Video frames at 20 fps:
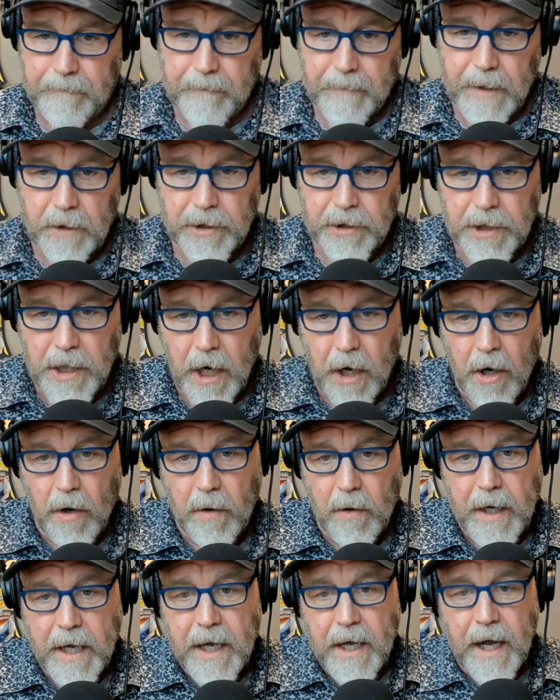
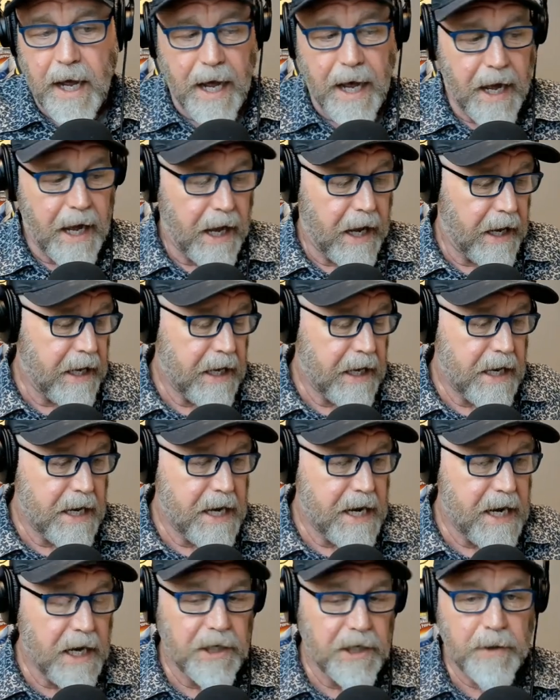So uh,
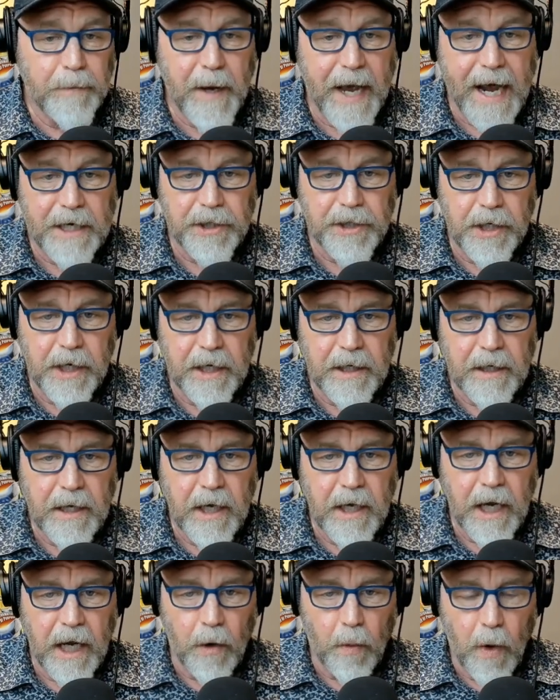he is passionate,
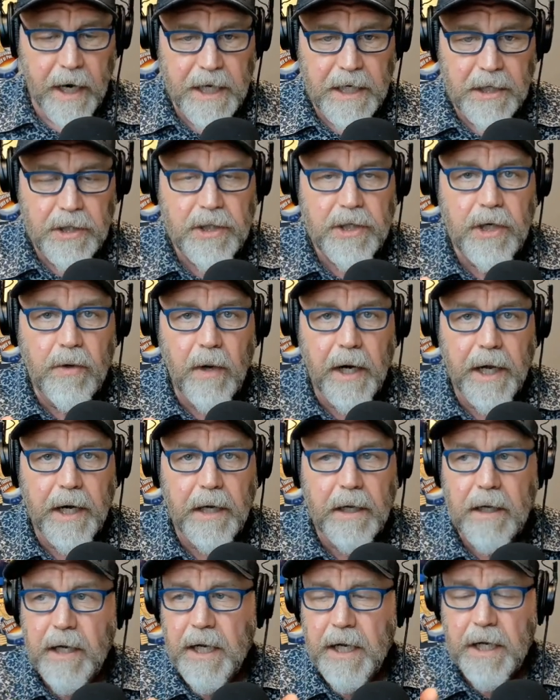and what he's
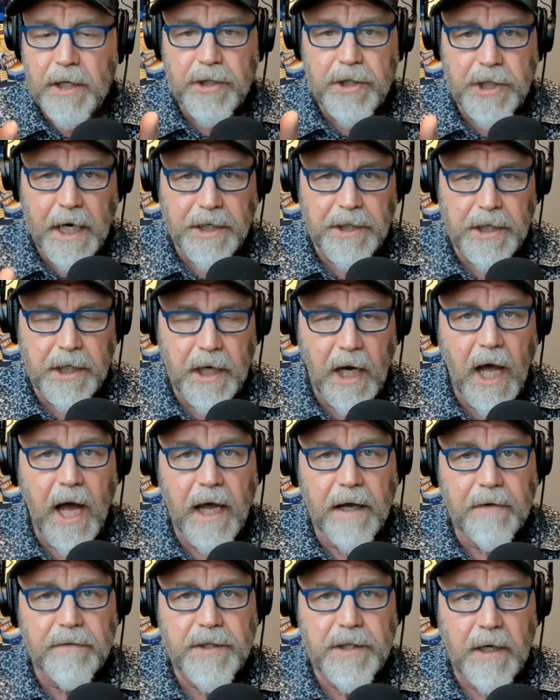doing is changing
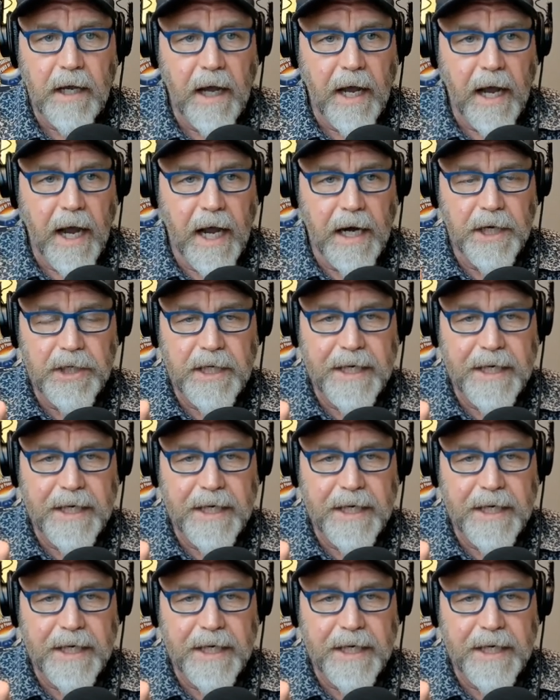lives. And he's